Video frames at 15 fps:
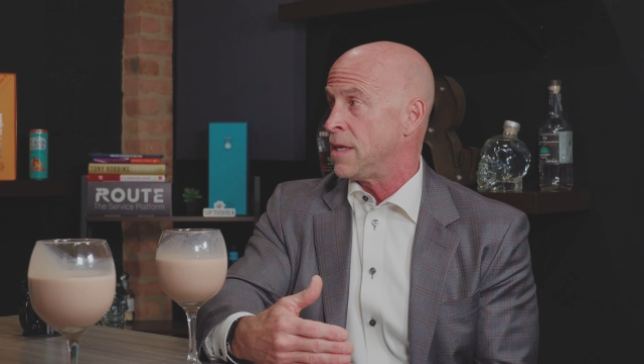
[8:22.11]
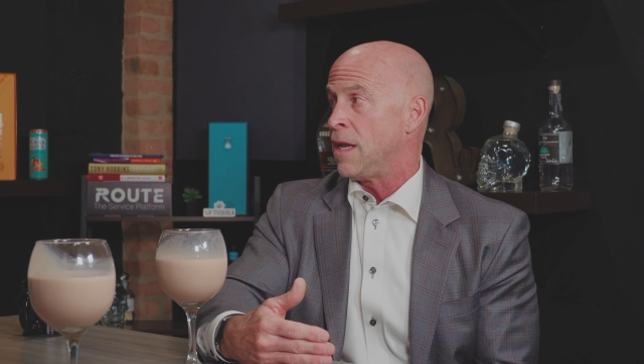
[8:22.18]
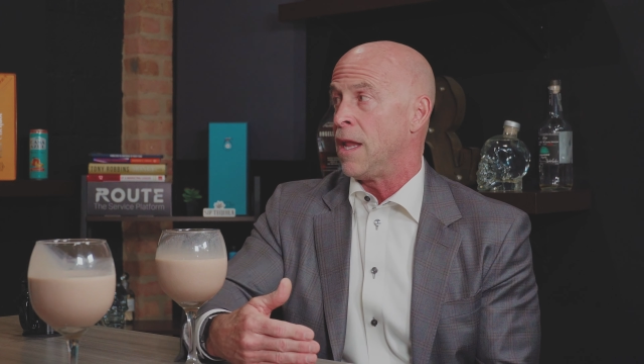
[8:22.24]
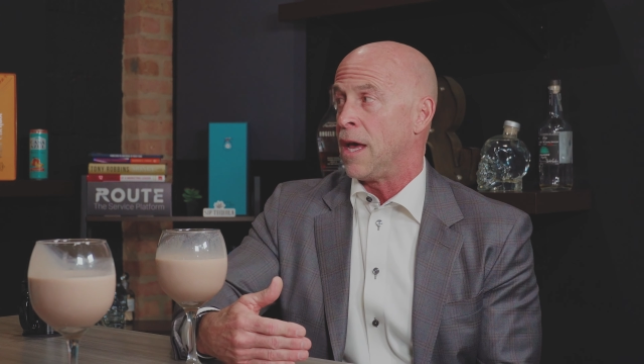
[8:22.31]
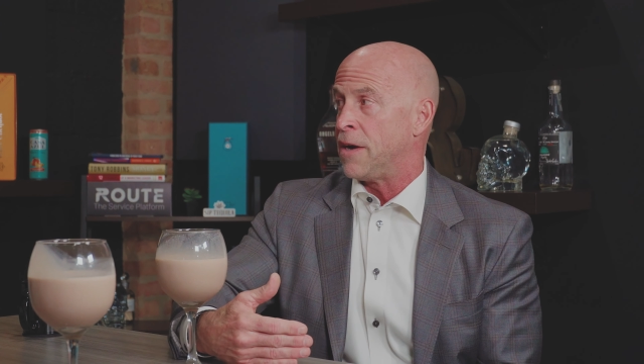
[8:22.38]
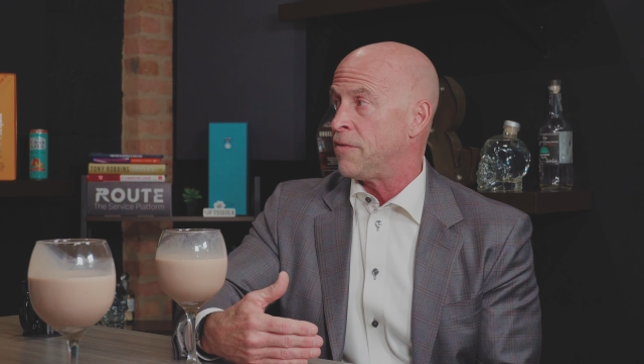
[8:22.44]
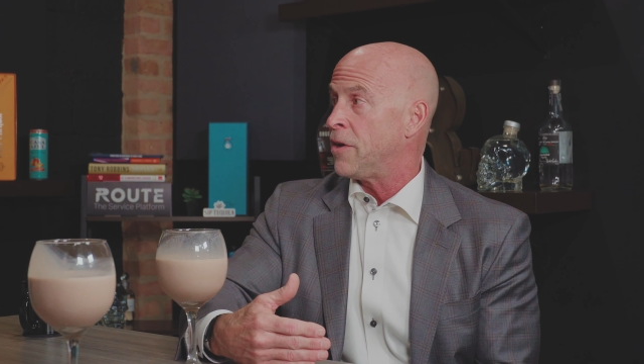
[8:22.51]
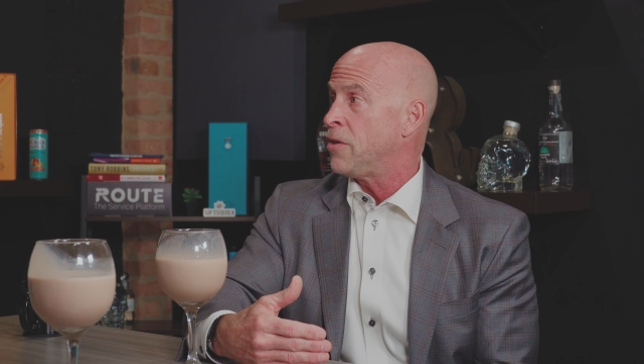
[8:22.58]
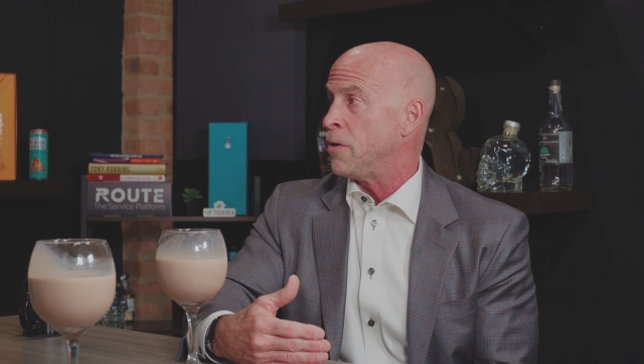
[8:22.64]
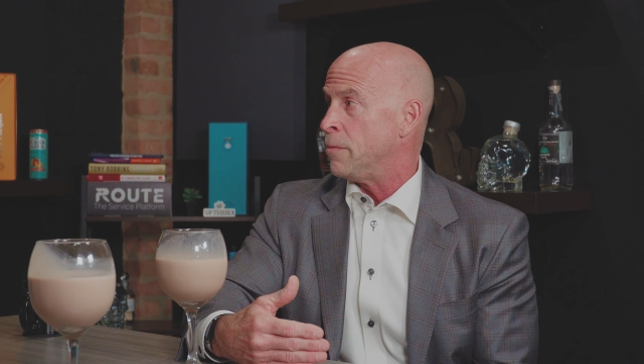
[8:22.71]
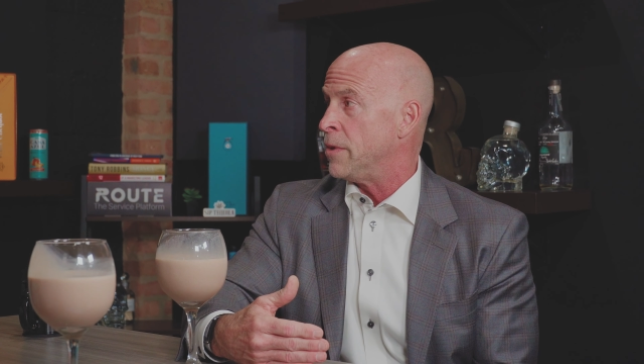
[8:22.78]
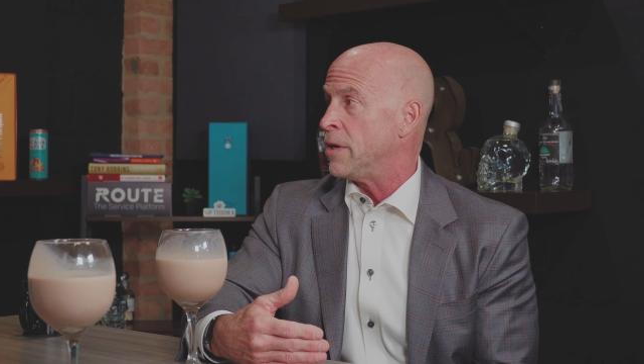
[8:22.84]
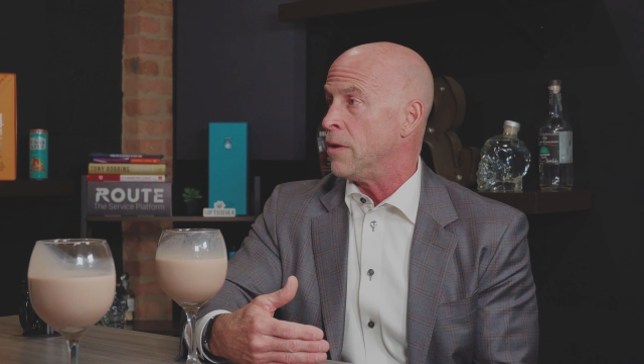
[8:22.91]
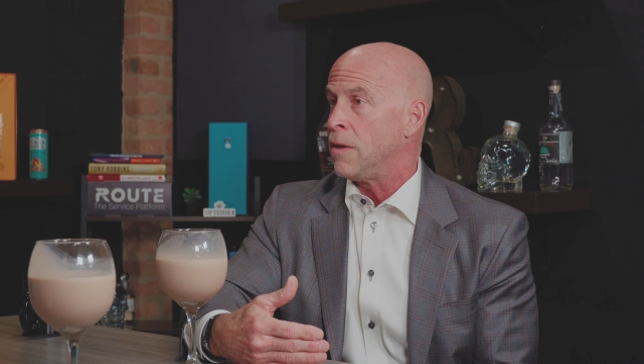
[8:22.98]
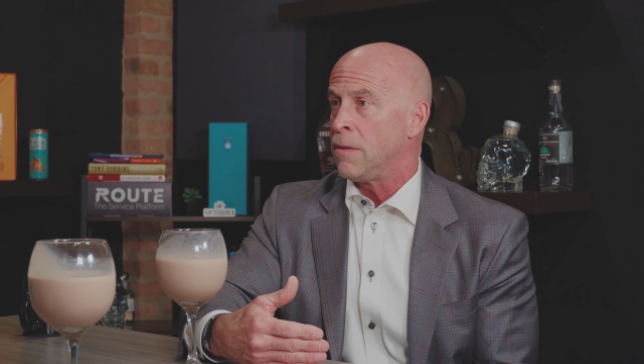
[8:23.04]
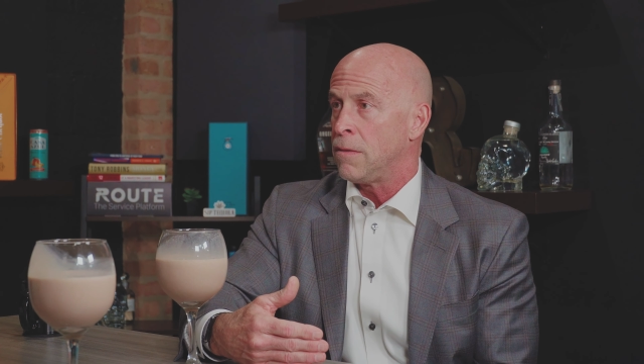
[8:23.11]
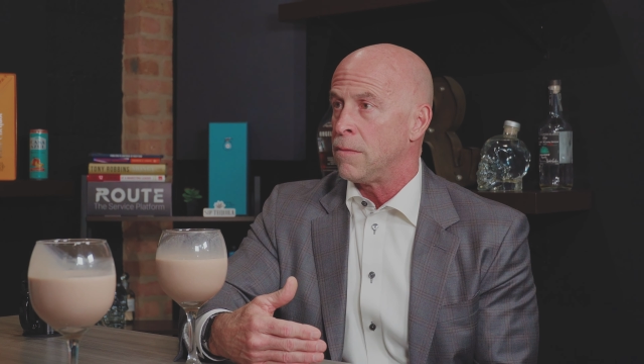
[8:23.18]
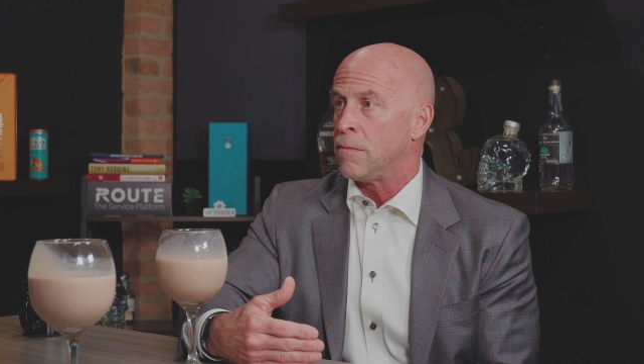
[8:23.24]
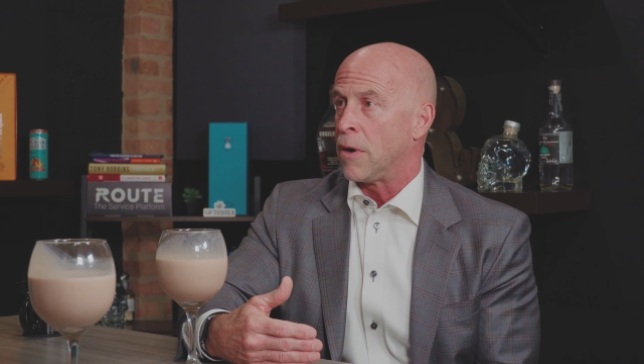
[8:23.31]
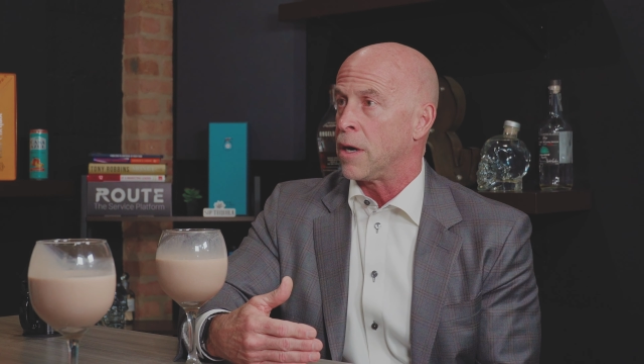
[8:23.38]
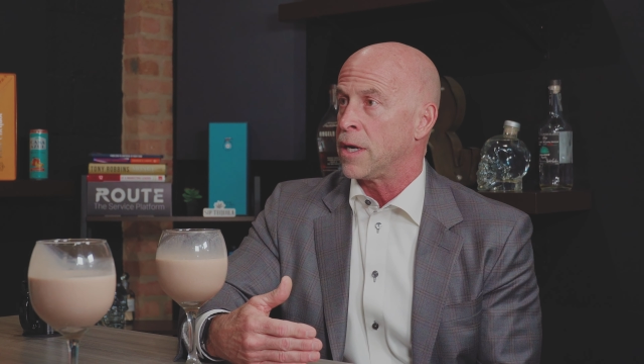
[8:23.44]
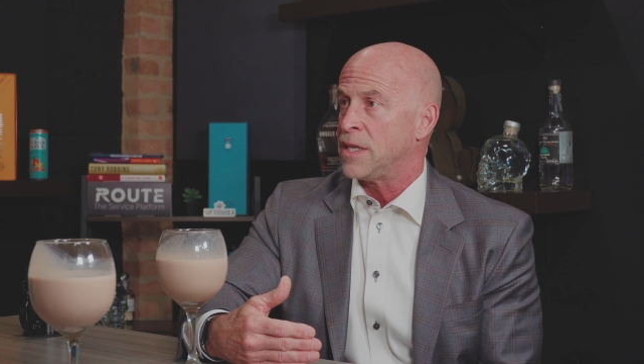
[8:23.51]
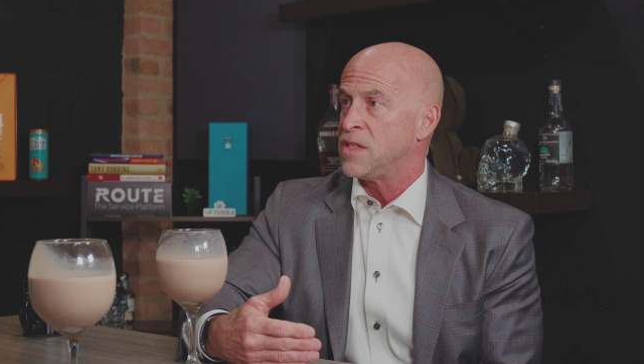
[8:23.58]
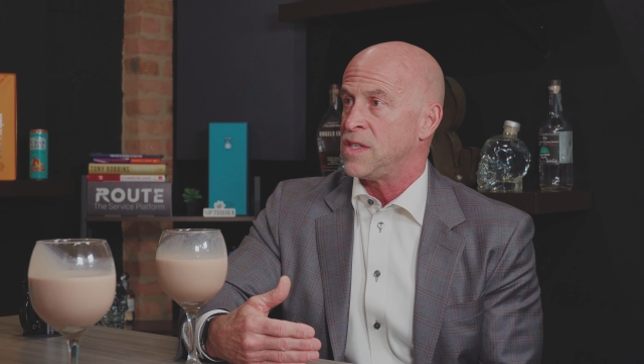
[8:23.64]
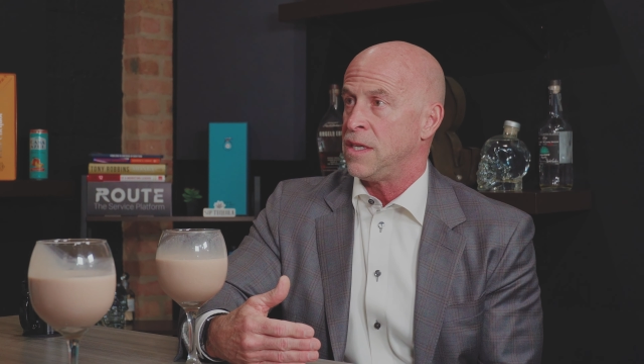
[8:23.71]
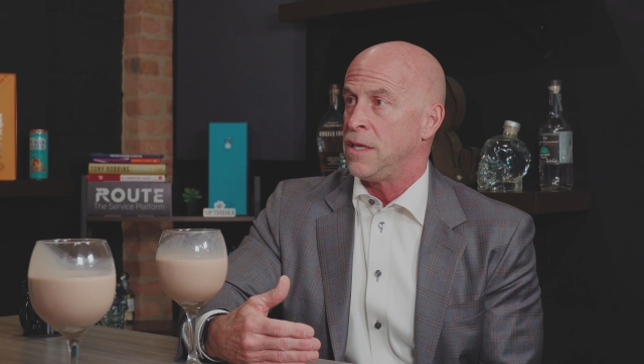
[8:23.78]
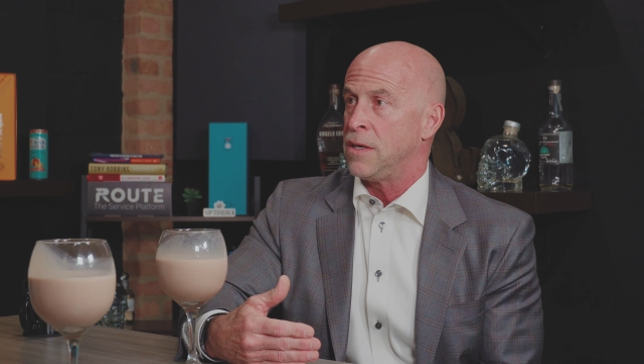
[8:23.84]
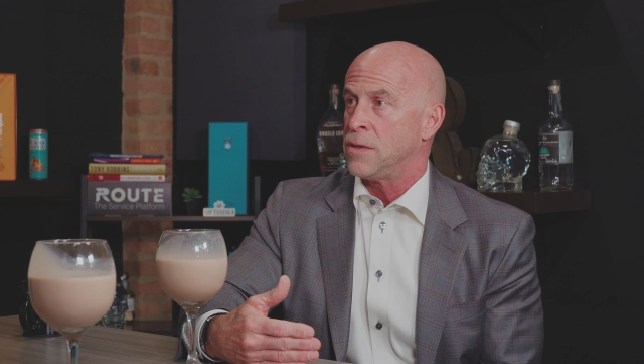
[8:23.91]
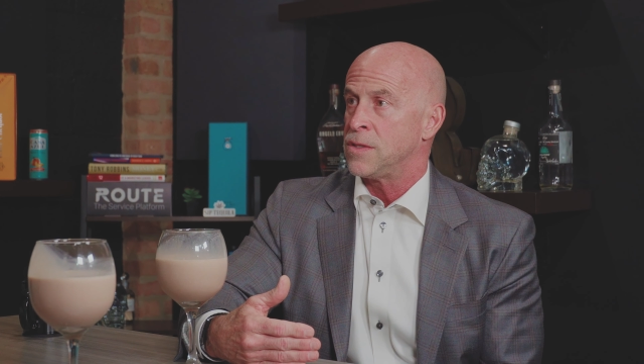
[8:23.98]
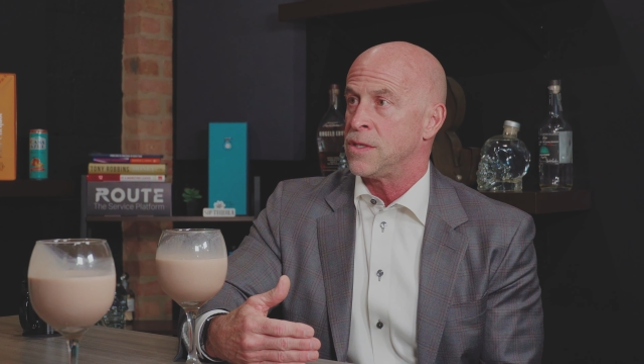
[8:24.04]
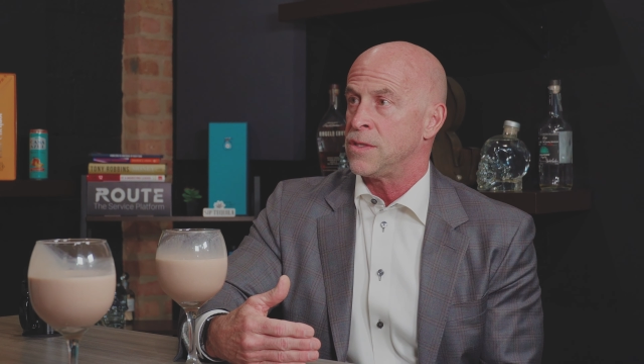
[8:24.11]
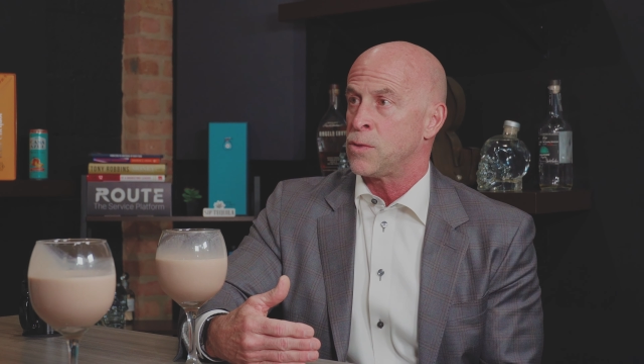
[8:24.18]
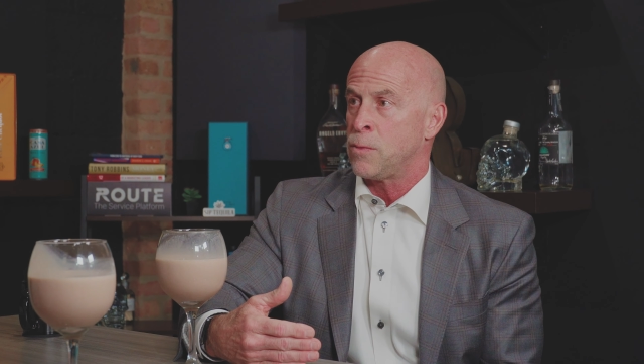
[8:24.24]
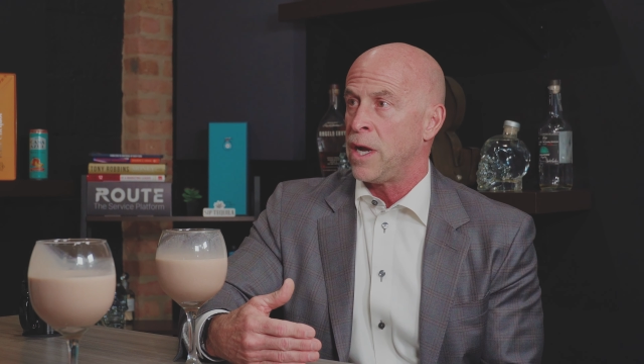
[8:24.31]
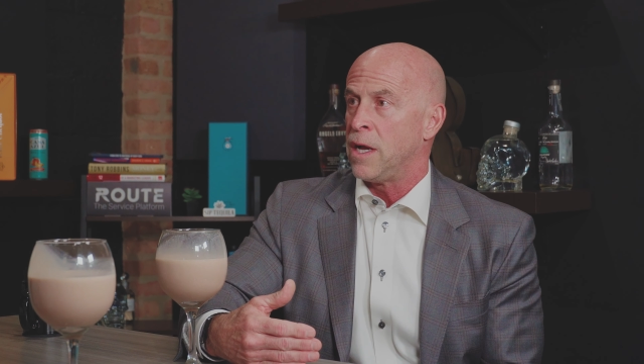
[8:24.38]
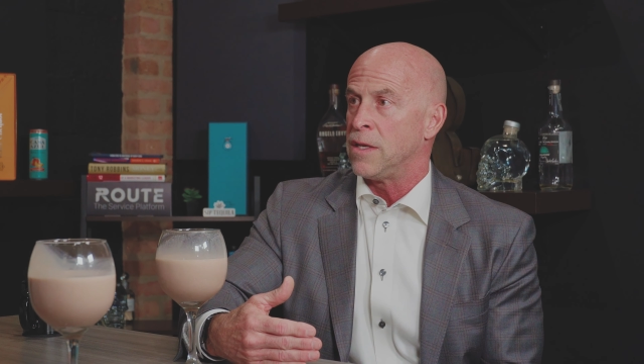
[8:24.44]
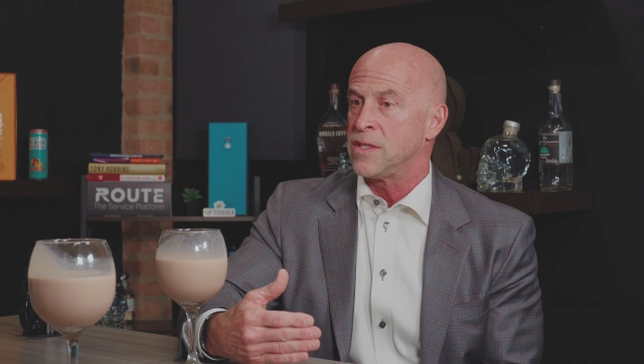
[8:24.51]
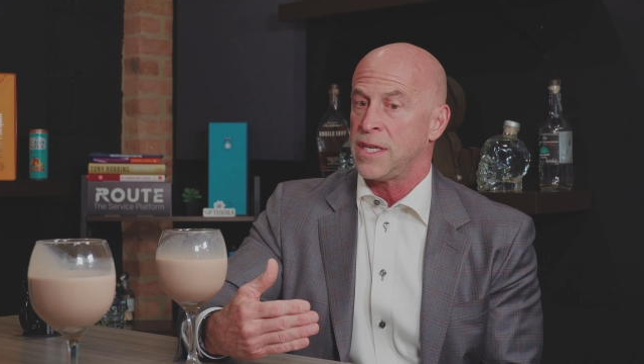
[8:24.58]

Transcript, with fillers: and a lot of other middle market CEOs as well.